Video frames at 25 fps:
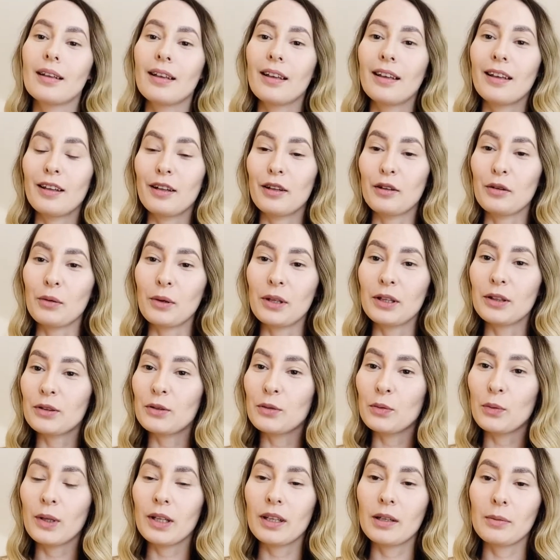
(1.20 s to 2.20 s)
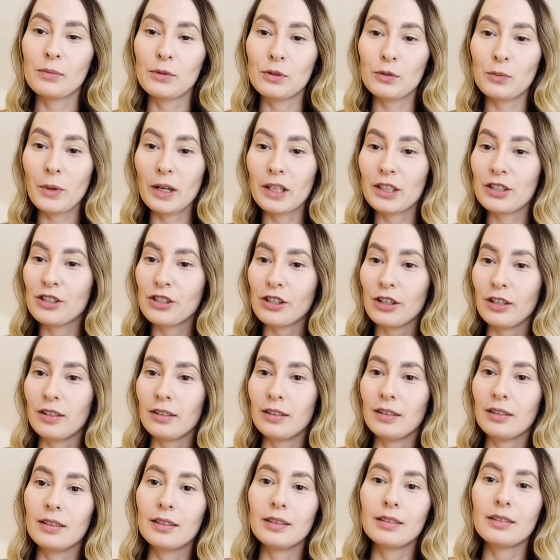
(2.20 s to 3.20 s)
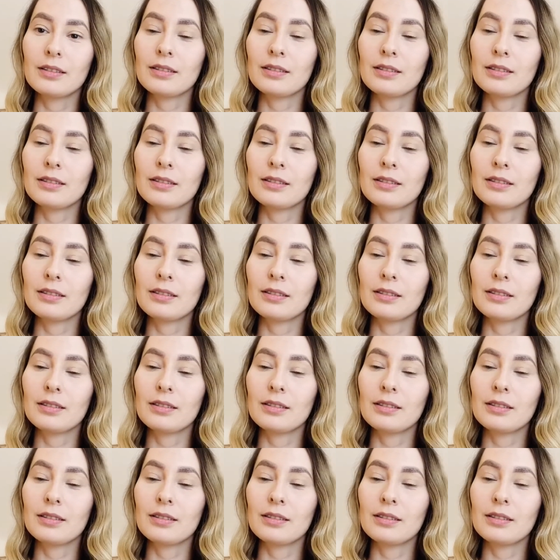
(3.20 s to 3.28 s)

Hello and welcome to my channel.